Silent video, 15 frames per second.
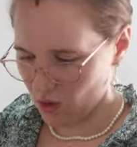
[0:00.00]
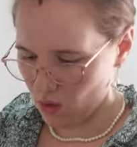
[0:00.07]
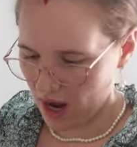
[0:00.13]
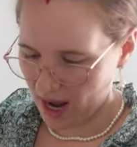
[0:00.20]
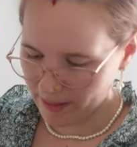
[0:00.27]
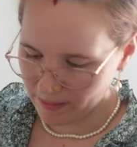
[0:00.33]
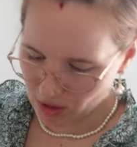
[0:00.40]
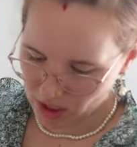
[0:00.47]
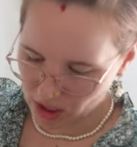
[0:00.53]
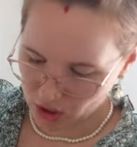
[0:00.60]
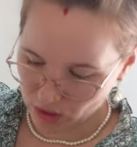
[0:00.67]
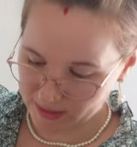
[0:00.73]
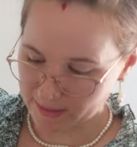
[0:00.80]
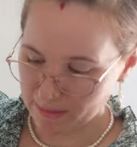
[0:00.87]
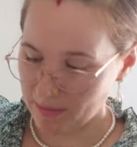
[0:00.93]
I'm gonna
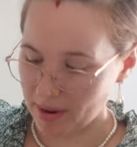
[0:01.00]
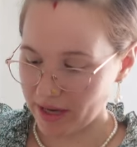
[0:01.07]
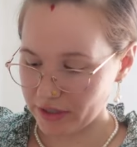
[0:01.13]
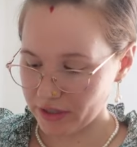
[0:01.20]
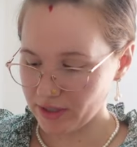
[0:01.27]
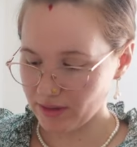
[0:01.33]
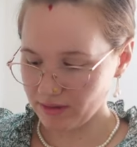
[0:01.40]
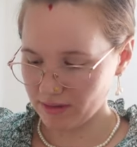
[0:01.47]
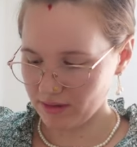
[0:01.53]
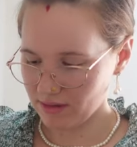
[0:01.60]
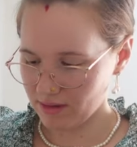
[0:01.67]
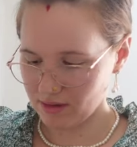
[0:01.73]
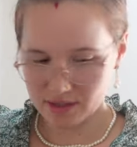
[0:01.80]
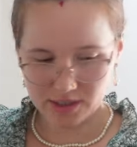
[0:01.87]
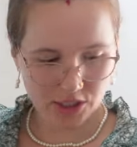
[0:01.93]
use butter
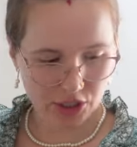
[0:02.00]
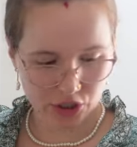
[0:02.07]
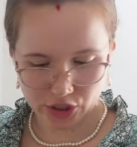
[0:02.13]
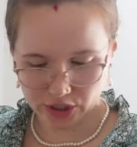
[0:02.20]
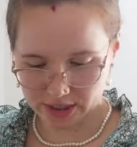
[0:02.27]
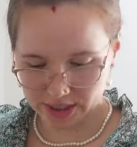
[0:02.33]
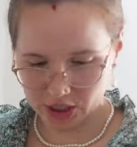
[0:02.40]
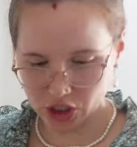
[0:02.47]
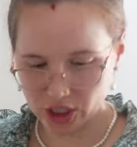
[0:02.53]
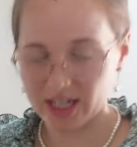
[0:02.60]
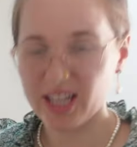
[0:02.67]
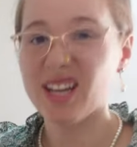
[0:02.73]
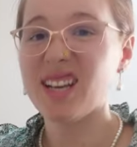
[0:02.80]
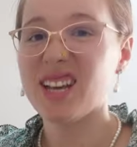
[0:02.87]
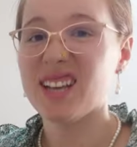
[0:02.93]
to cook the
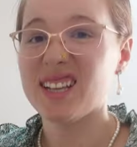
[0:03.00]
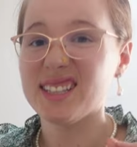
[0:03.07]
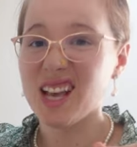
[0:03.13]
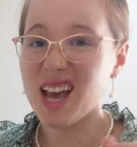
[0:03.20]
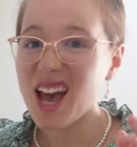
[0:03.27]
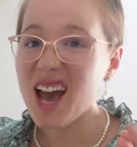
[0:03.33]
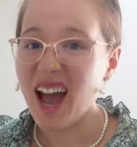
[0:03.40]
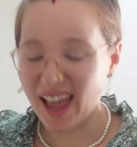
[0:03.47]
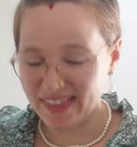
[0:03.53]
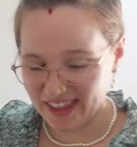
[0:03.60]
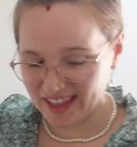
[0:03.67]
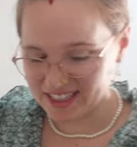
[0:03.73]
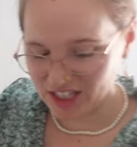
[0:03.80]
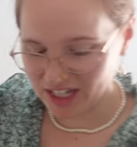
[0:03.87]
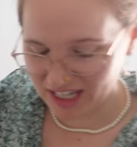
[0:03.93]
chicken because I think
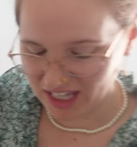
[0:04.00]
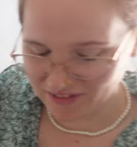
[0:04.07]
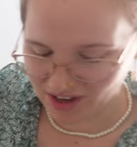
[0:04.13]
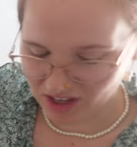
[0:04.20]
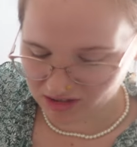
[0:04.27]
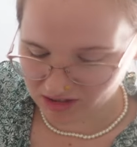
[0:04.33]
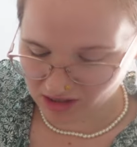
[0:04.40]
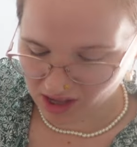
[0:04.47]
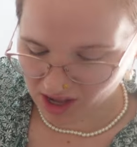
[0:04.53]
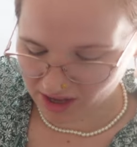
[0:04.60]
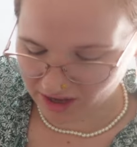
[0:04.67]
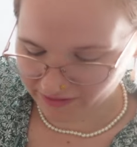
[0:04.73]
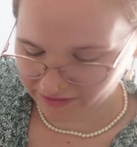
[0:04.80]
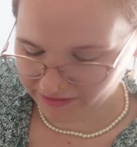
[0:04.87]
it's gonna give it a lot of